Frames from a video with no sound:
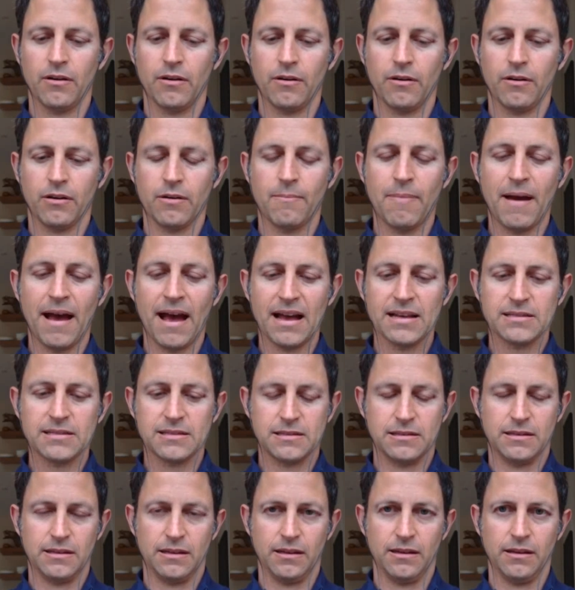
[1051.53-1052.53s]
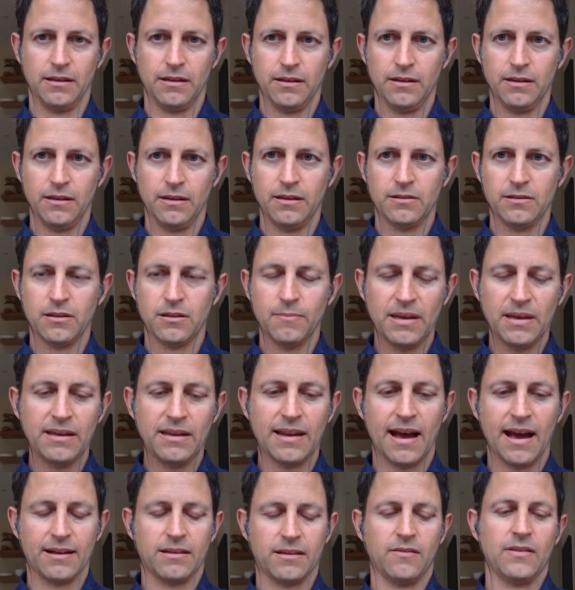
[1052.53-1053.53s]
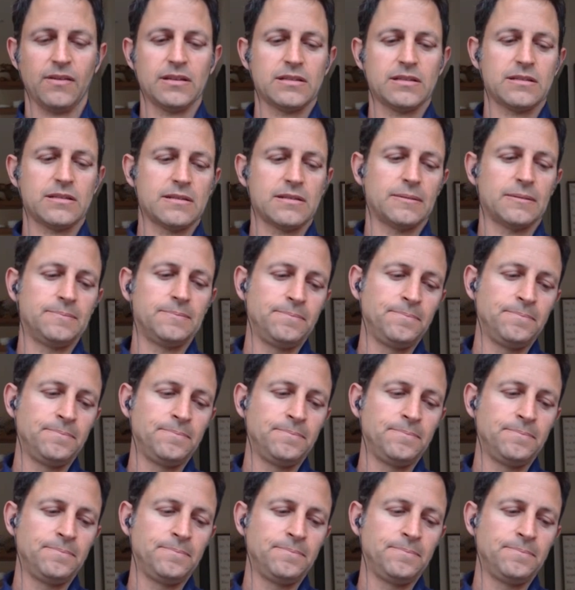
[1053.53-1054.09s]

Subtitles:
capacity to be an activist.